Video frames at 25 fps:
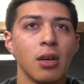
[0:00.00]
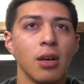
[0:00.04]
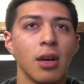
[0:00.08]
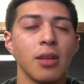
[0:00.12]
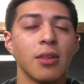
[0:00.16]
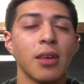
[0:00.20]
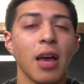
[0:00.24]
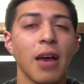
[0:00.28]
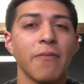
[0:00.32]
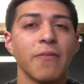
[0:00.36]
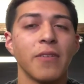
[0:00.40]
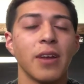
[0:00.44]

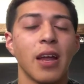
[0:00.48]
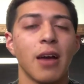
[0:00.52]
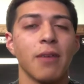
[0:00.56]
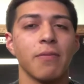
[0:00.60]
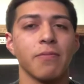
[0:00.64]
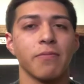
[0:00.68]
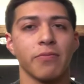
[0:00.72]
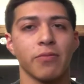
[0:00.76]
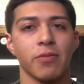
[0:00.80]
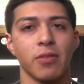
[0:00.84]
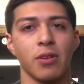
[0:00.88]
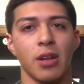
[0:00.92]
It's half and half.
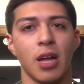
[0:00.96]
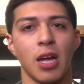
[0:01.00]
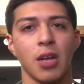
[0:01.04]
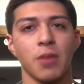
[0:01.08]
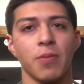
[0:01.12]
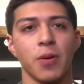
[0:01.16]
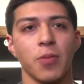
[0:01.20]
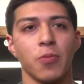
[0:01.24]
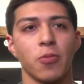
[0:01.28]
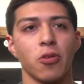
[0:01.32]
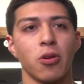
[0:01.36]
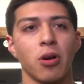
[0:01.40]
A lot of
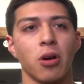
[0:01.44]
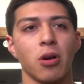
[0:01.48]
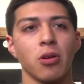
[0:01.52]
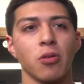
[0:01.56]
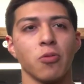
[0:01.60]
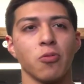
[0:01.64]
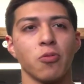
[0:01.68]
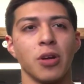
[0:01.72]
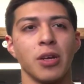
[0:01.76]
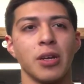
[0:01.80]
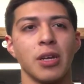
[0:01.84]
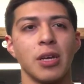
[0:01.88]
people are
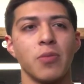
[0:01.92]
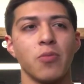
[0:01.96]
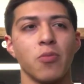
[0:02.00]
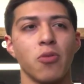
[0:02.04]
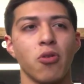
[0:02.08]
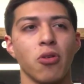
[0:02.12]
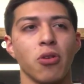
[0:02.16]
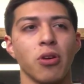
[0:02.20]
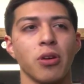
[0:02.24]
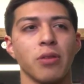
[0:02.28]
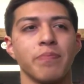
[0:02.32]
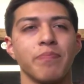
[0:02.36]
really
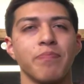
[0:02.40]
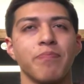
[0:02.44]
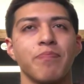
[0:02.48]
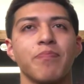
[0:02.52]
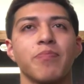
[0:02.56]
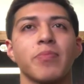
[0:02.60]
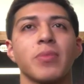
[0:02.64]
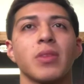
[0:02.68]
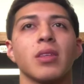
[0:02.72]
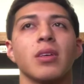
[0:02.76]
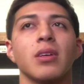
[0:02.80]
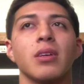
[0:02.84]
more
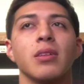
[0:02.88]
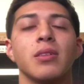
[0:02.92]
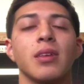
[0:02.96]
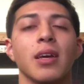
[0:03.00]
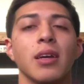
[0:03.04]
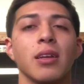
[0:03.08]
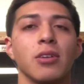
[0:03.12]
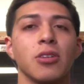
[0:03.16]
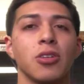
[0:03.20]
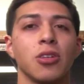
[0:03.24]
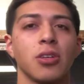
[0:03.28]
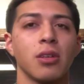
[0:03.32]

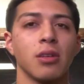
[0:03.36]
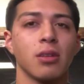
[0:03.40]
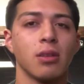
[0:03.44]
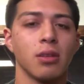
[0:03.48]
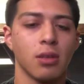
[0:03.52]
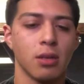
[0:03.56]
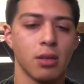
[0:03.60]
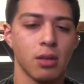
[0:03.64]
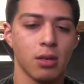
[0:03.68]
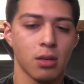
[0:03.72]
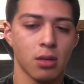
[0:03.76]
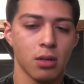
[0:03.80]
intelligent
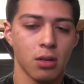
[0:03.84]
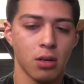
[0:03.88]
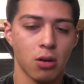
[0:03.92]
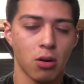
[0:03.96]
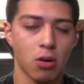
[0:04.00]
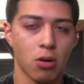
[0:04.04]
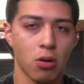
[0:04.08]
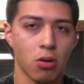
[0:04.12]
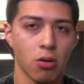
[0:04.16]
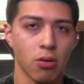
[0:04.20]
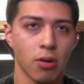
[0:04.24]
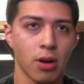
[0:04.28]

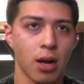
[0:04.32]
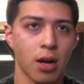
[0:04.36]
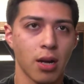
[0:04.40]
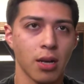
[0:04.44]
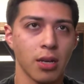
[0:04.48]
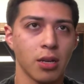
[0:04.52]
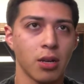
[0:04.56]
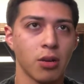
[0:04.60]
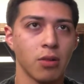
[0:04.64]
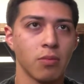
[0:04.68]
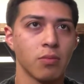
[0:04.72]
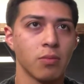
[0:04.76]
or uh,
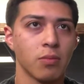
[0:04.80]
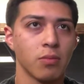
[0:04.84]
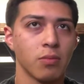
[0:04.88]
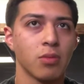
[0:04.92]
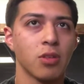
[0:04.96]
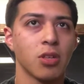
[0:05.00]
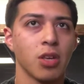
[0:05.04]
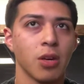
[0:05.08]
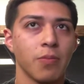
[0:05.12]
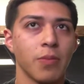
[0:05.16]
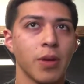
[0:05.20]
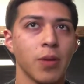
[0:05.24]
you know
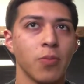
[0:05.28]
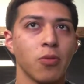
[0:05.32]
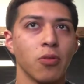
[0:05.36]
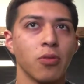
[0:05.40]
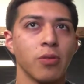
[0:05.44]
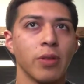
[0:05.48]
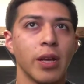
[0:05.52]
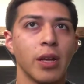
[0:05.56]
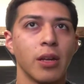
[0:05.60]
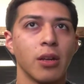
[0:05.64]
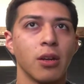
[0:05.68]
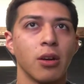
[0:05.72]
some people
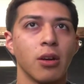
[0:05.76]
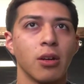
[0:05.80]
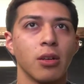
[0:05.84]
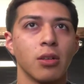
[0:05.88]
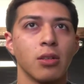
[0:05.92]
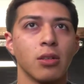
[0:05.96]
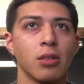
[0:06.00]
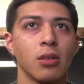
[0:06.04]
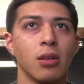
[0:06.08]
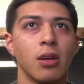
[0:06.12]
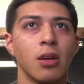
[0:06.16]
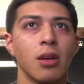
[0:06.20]
they learn
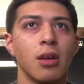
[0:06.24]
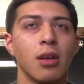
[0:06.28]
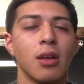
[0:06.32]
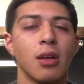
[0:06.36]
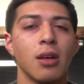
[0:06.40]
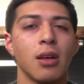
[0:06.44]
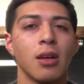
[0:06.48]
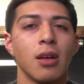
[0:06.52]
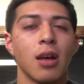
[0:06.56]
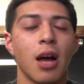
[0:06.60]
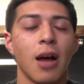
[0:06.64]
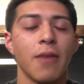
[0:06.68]

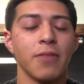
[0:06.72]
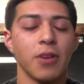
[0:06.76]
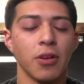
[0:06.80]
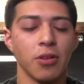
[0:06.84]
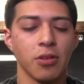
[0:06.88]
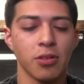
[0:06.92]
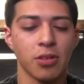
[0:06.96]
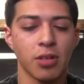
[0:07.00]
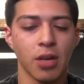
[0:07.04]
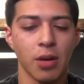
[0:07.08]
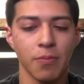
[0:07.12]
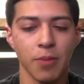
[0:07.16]
i've
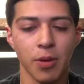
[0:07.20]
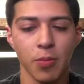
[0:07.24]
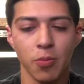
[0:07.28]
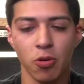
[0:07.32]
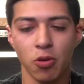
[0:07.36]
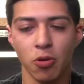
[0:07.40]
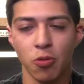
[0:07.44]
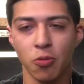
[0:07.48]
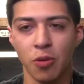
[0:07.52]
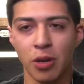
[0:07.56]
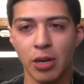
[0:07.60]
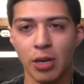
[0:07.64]
noticed some people
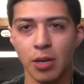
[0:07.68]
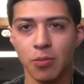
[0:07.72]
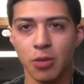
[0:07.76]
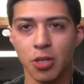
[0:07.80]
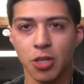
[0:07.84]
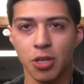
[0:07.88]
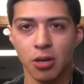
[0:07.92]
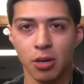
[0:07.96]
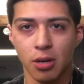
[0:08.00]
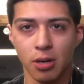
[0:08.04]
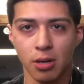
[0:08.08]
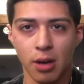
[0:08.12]
are really
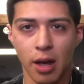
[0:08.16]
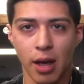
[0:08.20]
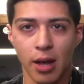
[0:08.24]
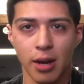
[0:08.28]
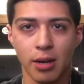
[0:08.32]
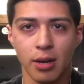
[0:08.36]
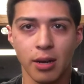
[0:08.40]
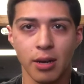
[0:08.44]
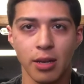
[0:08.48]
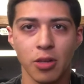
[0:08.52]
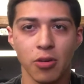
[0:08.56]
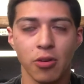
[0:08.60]
mature
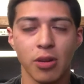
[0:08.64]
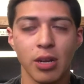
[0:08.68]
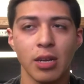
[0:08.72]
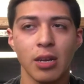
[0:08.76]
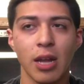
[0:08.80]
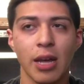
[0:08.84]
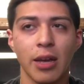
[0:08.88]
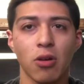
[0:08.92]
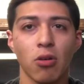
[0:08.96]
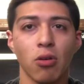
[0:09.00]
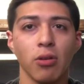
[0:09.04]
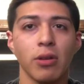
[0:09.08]
and you can
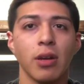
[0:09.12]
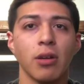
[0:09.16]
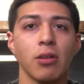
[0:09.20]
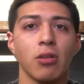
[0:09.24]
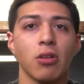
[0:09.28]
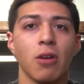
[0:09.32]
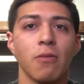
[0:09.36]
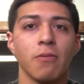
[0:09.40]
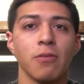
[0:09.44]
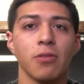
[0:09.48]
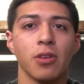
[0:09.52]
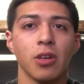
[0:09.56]
like hold down a
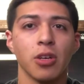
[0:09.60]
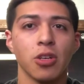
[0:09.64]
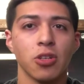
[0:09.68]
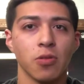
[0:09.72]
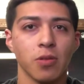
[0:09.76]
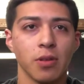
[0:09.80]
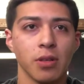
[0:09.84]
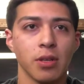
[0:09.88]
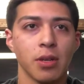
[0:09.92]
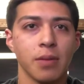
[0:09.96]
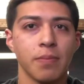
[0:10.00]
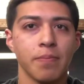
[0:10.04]
conversation
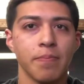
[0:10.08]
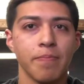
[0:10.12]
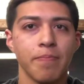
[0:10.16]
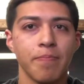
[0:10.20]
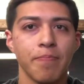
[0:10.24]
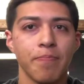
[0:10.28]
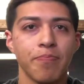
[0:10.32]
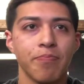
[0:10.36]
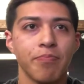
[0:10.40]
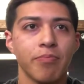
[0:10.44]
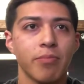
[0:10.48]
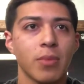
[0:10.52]
with them
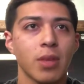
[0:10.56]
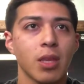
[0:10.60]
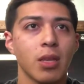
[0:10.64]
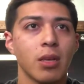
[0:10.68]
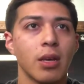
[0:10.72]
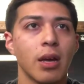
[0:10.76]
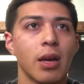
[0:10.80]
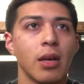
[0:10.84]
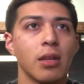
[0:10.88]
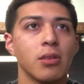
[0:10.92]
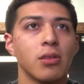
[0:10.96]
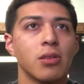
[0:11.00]

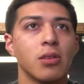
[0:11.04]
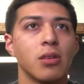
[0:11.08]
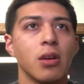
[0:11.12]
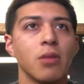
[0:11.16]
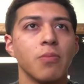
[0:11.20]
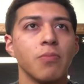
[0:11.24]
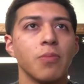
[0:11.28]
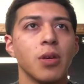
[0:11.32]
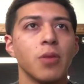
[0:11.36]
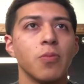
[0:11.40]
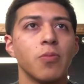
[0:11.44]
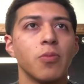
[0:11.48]
and
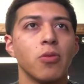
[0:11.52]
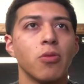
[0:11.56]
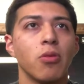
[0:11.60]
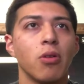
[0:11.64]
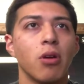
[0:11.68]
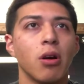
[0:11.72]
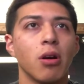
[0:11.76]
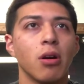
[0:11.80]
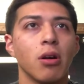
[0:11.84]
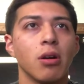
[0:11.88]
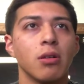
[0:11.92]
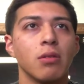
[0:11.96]
some people
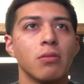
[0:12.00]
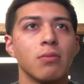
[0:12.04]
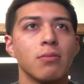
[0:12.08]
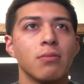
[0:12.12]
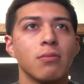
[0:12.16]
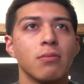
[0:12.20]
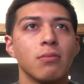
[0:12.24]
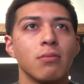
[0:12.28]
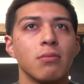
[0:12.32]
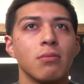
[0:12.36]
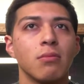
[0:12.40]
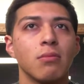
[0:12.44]
are
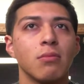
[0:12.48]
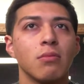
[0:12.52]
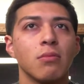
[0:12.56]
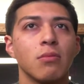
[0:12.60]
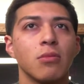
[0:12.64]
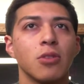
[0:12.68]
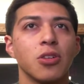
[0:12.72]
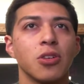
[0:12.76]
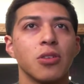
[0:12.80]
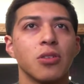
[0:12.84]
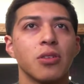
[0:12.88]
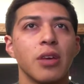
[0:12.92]

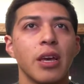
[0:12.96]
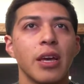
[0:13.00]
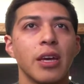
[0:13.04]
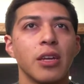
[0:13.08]
just